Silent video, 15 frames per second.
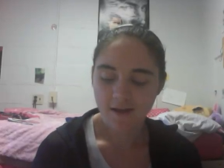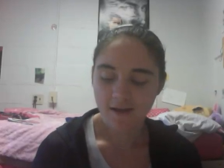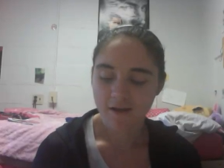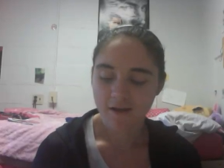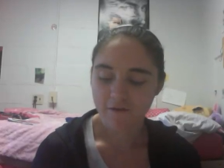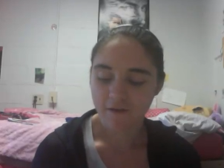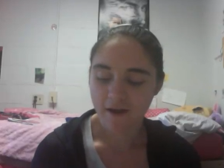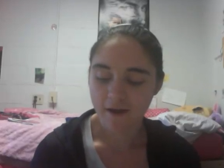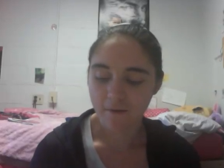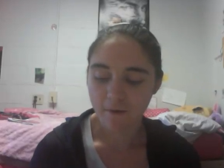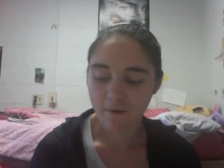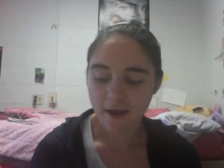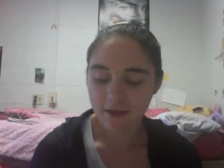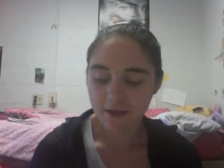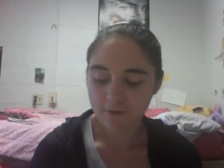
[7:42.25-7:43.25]
If I
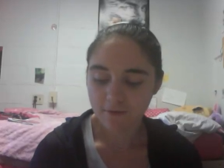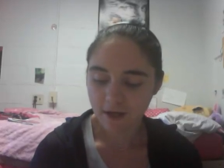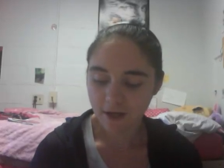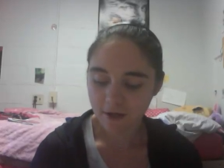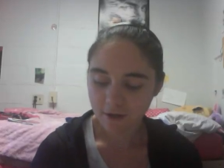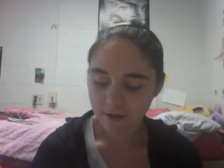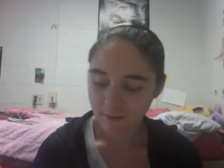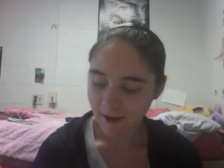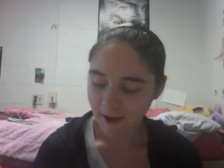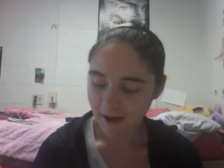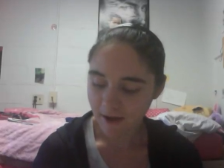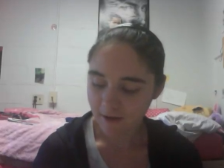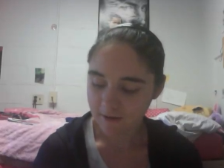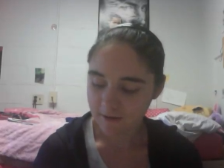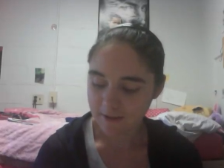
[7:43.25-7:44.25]
weighed 300
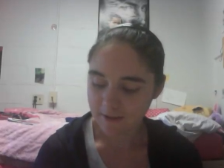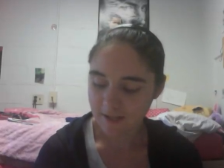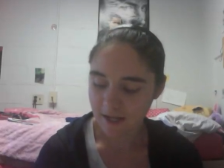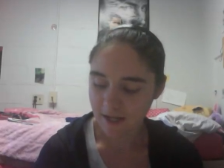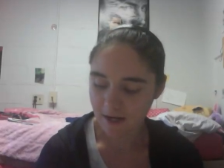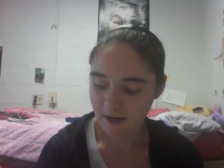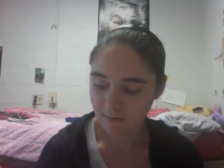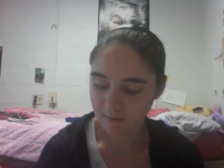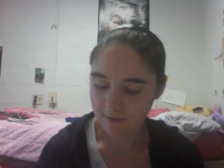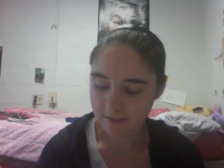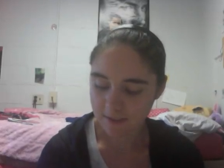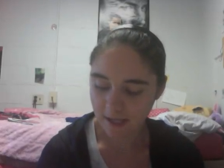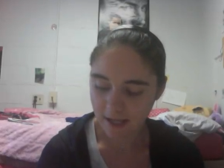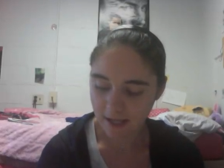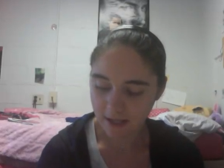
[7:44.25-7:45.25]
pounds and I was
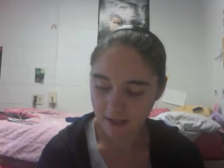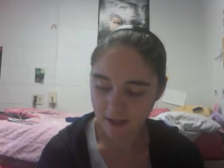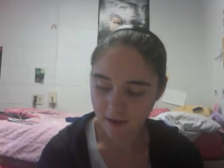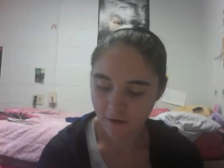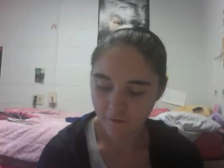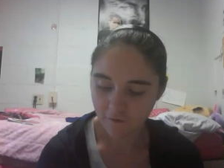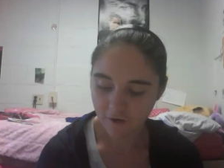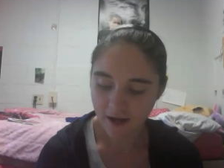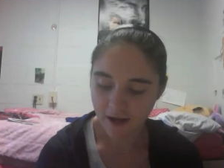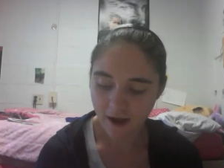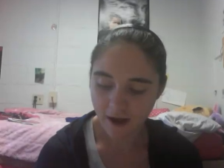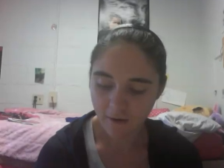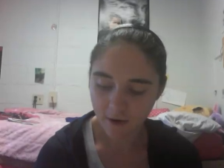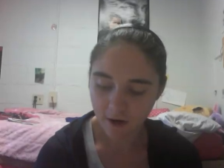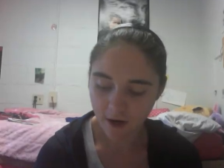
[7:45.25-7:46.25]
cycling for an
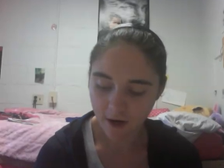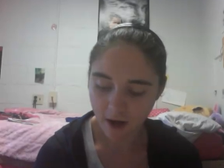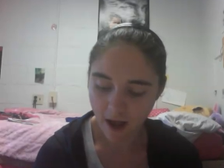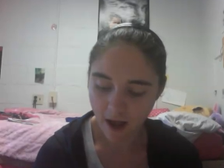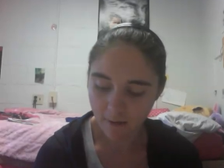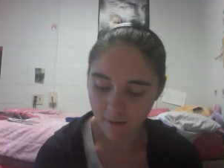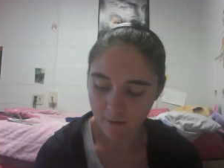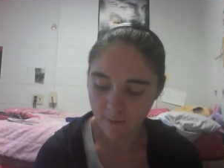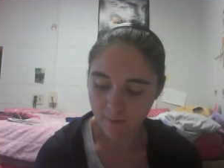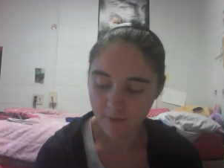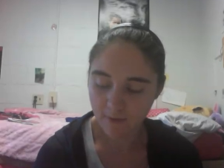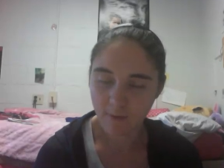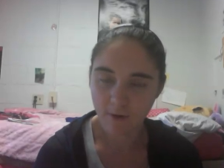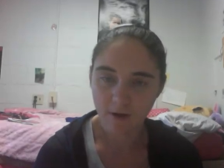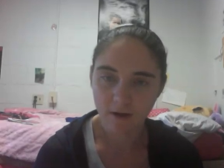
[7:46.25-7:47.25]
hour, I would be
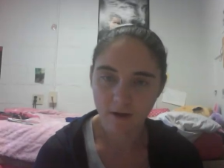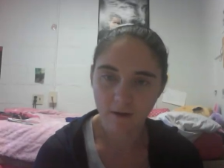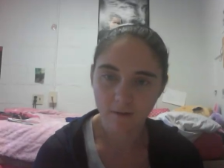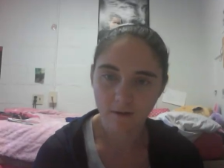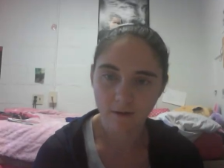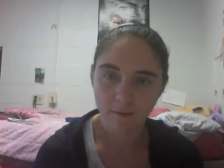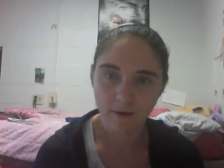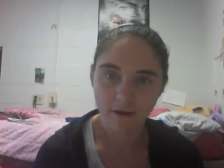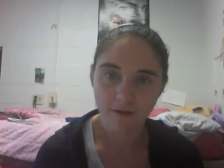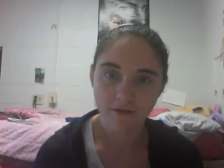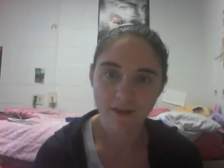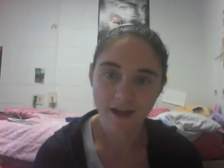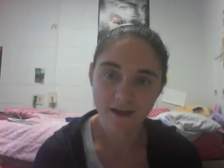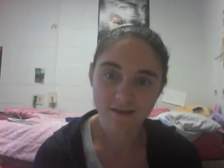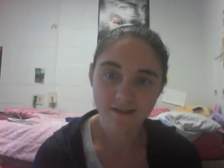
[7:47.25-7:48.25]
burning about
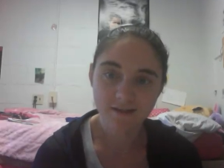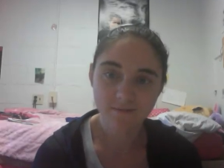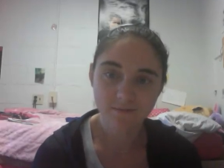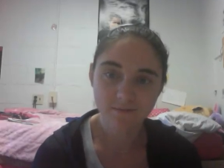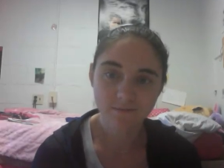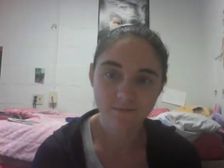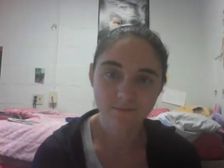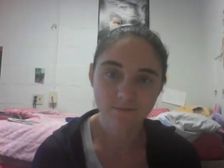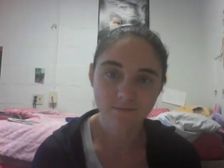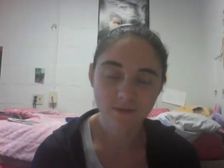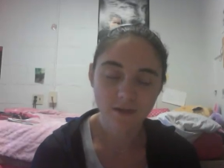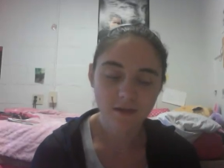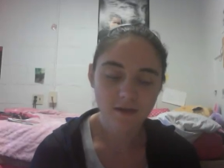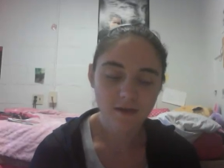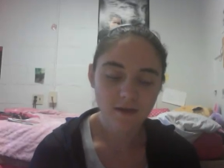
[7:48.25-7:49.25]
1,000.
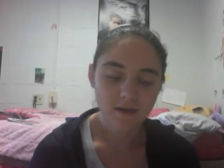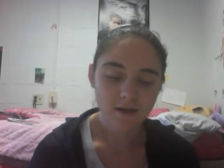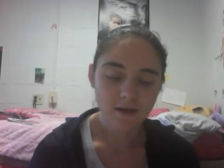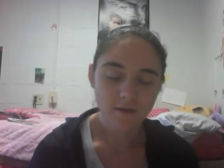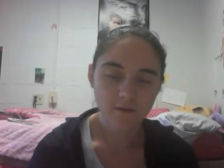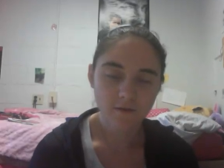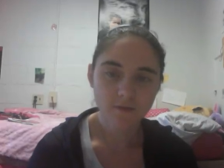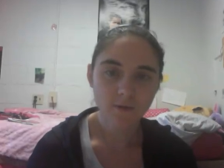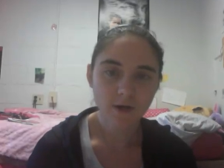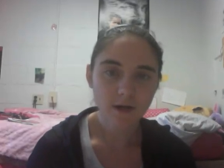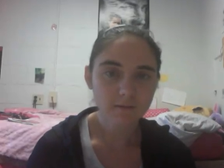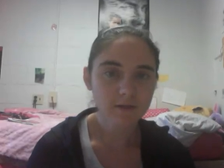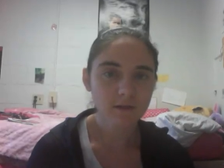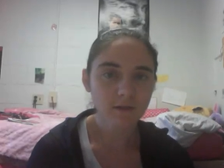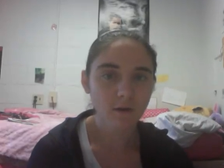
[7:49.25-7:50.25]
And those are
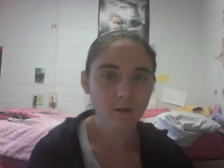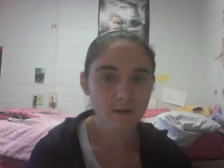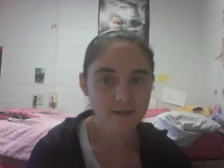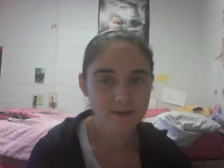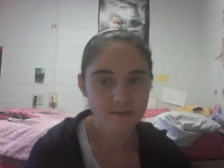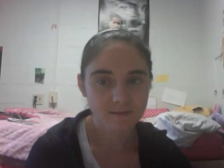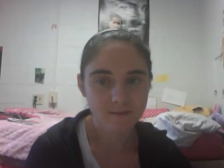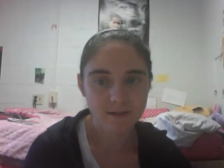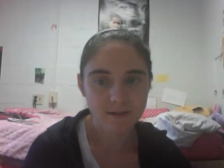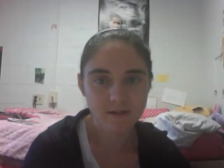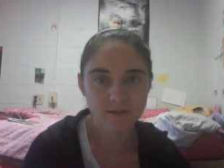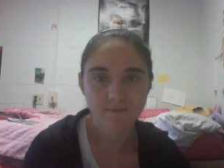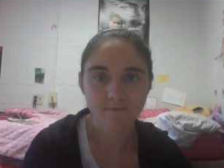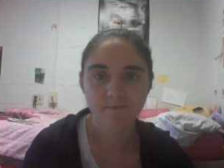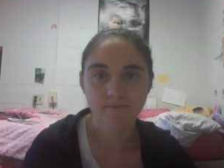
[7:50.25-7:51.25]
probably low
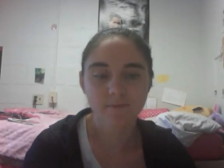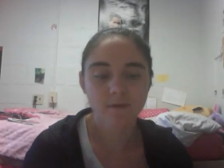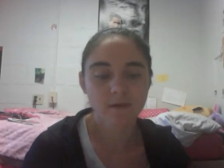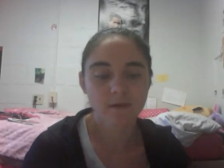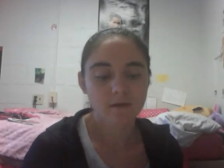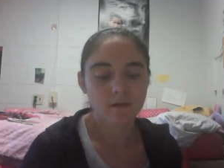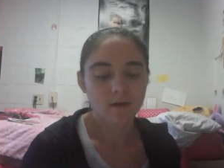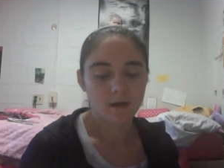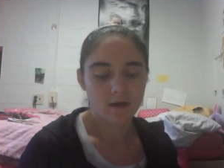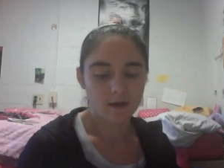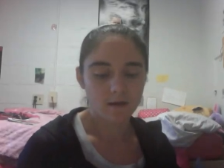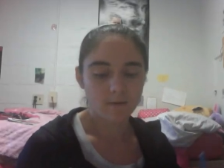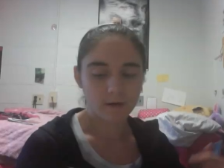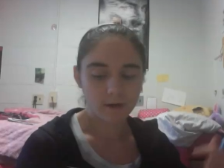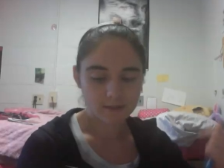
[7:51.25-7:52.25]
estimates.
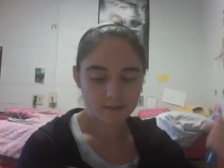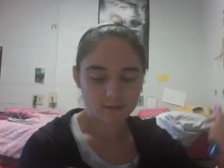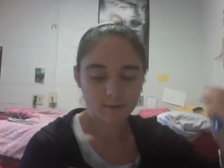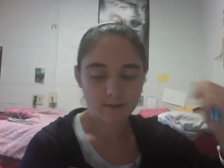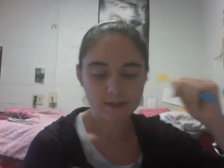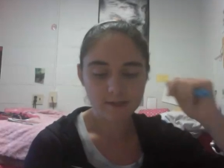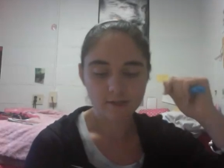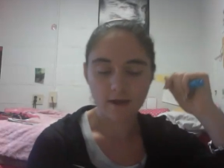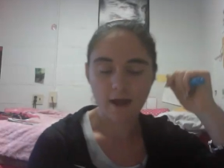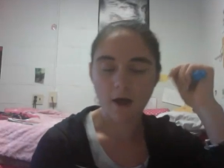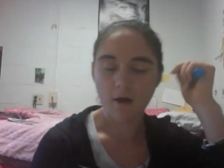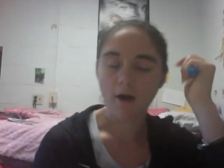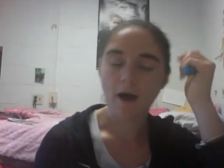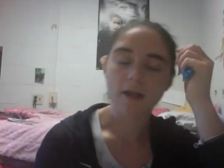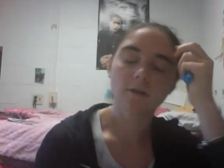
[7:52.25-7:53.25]
It also depends on
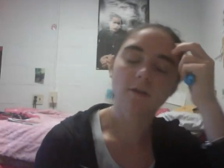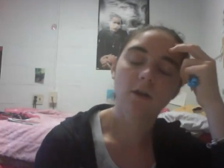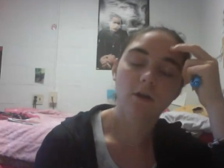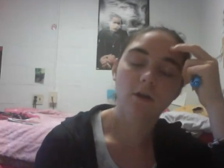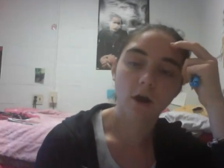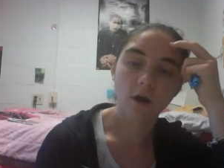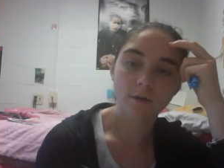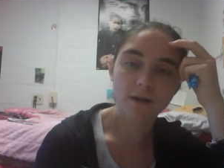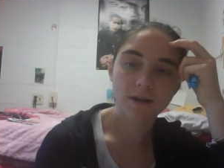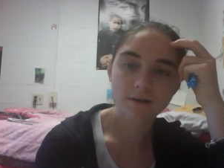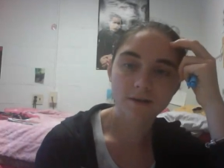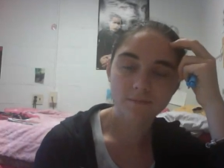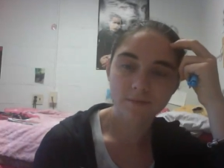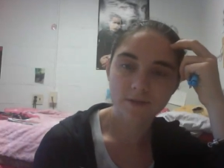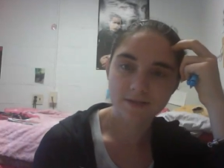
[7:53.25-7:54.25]
how high you get your heart rate,
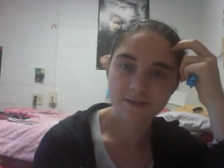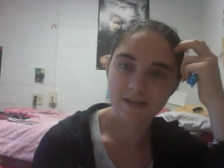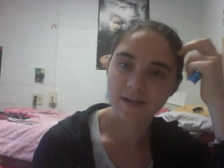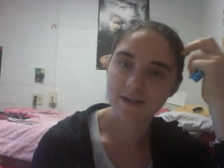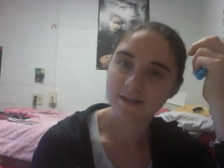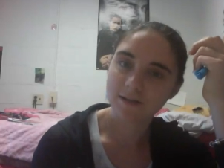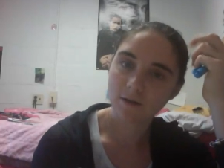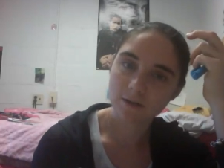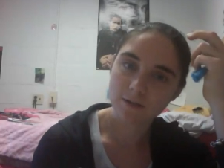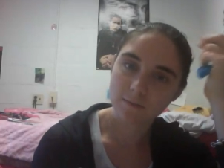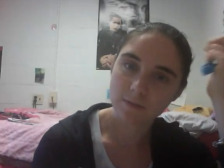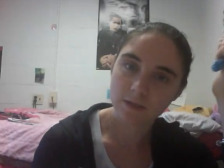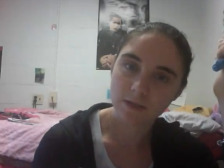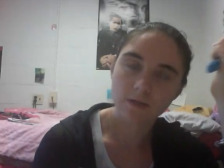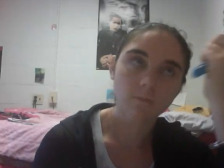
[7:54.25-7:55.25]
because that is ultimately